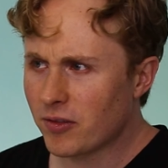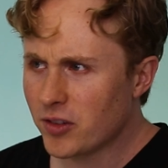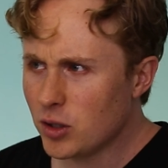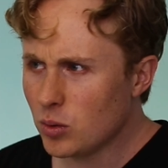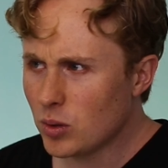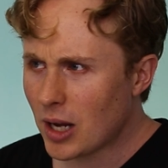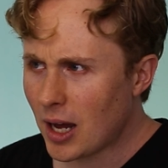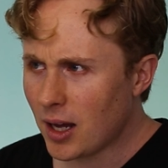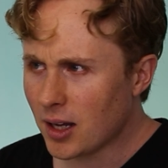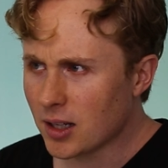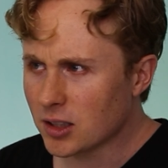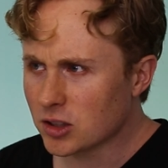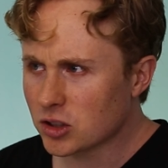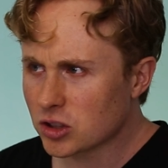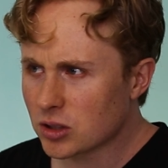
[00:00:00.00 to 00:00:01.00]
a few
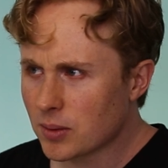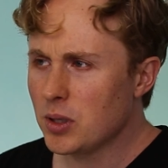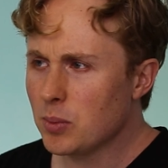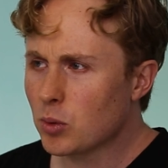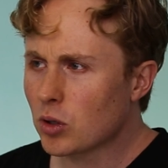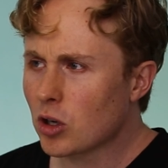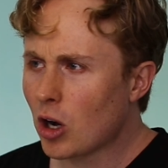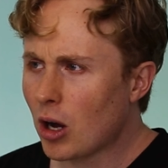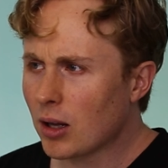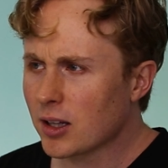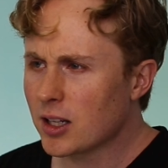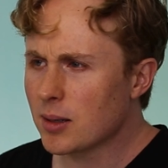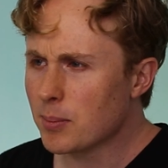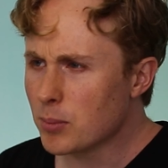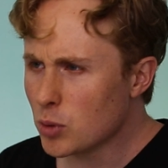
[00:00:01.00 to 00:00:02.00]
days, people call
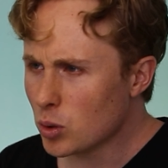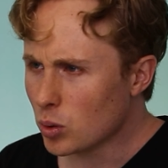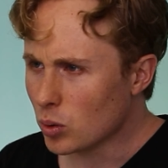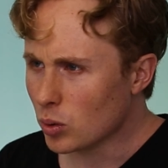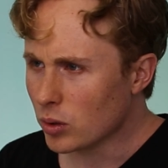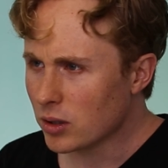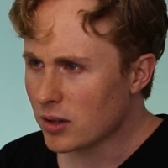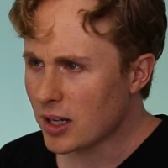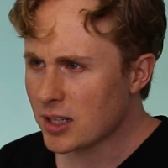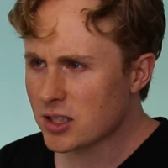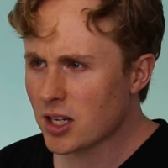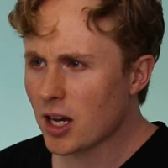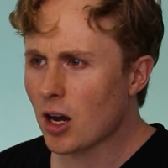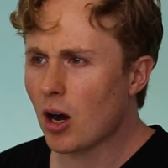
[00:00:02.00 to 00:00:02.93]
it a mood. They say,